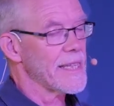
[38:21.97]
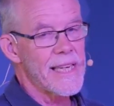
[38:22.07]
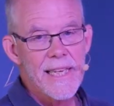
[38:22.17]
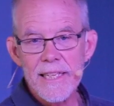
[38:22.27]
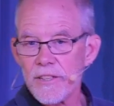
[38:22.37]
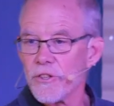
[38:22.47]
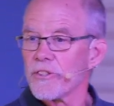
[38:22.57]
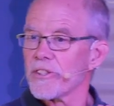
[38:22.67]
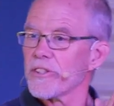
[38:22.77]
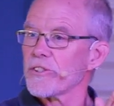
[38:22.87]
He
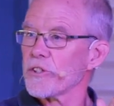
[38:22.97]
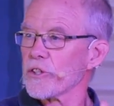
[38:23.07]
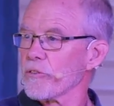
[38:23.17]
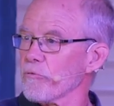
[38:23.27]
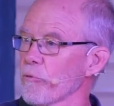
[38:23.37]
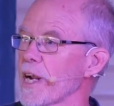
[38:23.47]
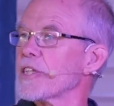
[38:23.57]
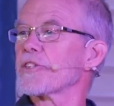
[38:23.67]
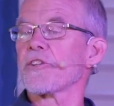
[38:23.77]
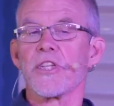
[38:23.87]
took
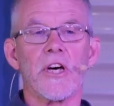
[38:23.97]
Rachel, the